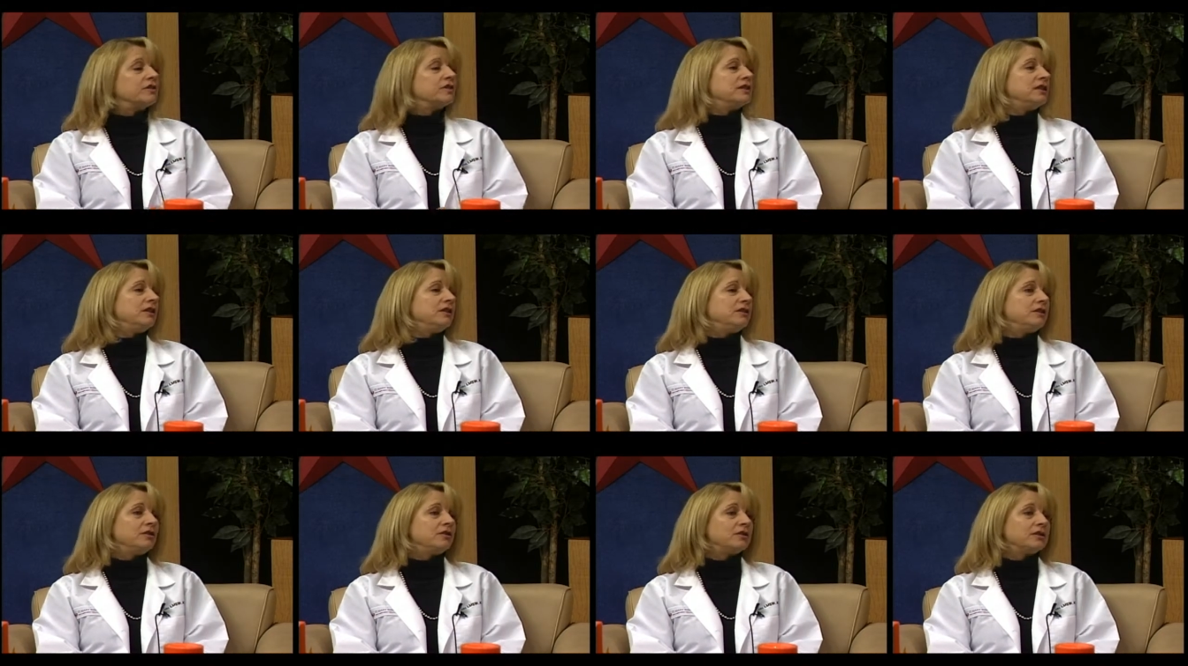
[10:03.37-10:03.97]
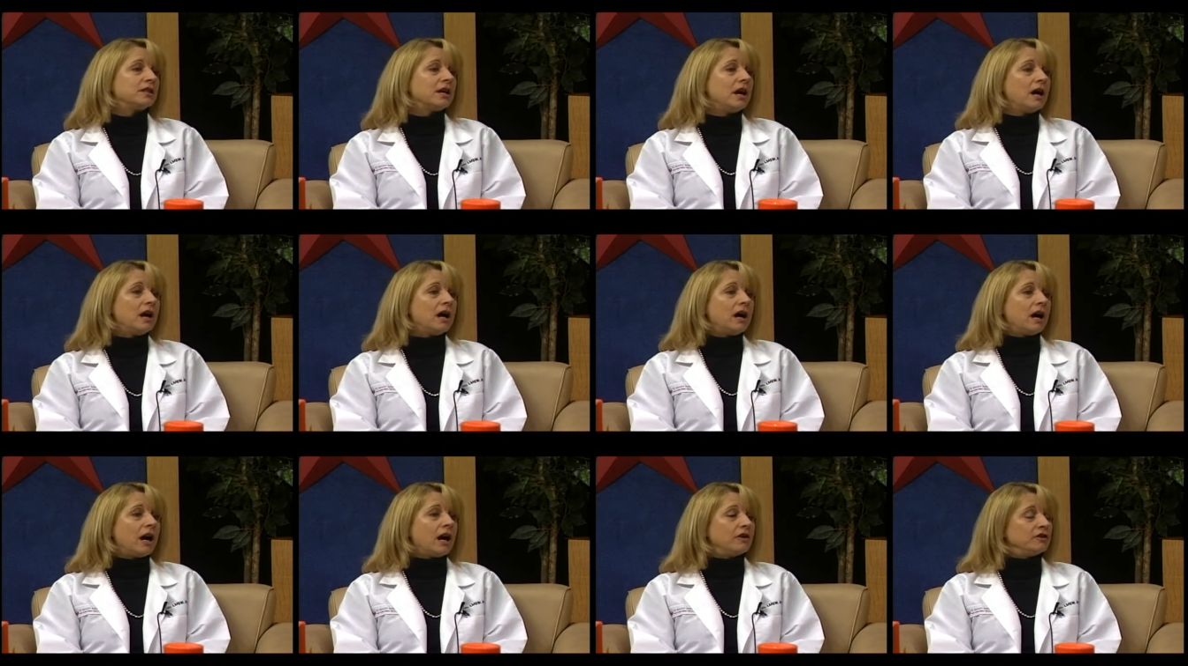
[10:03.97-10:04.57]
our seniors
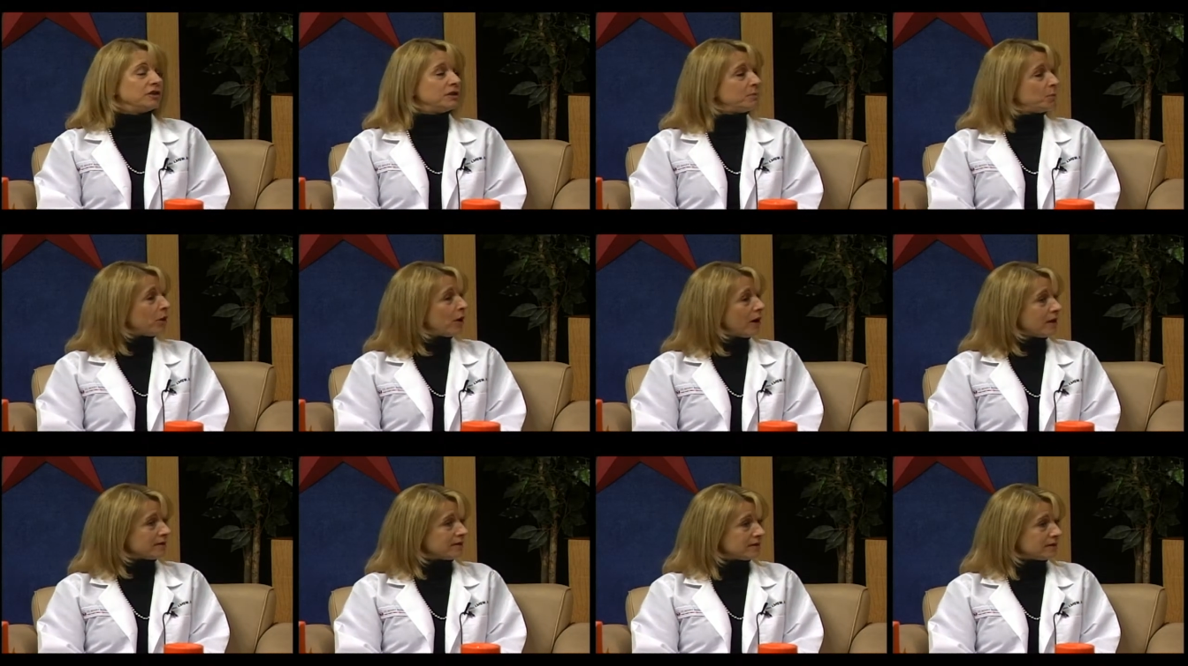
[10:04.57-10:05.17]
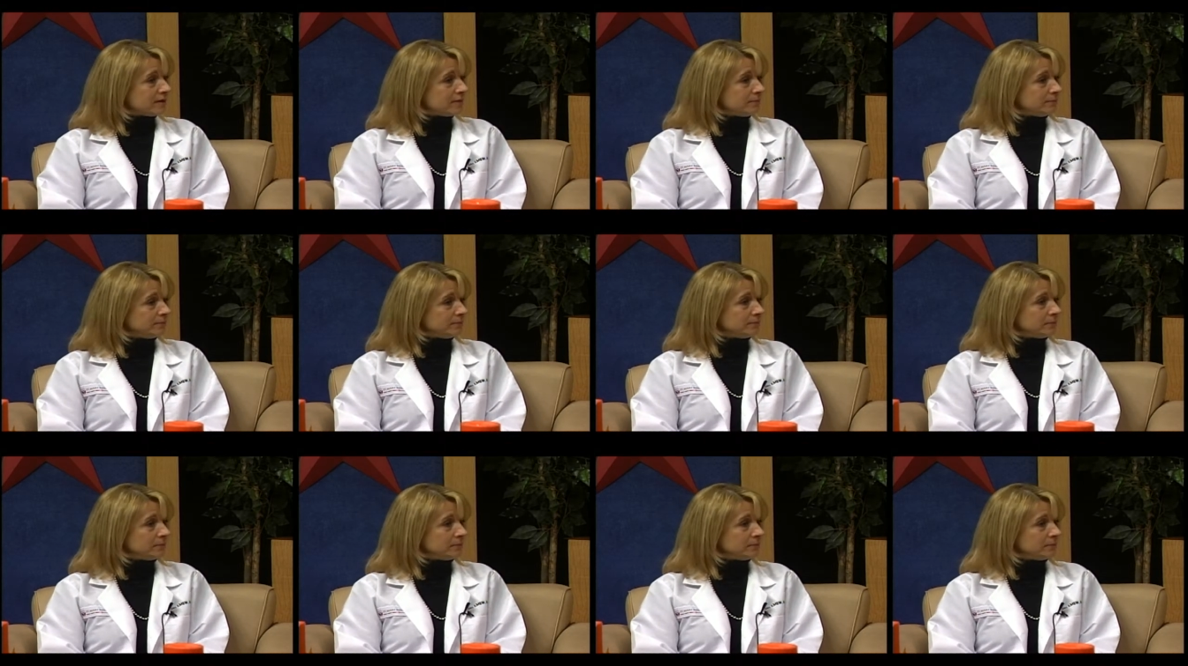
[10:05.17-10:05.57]
are depressed.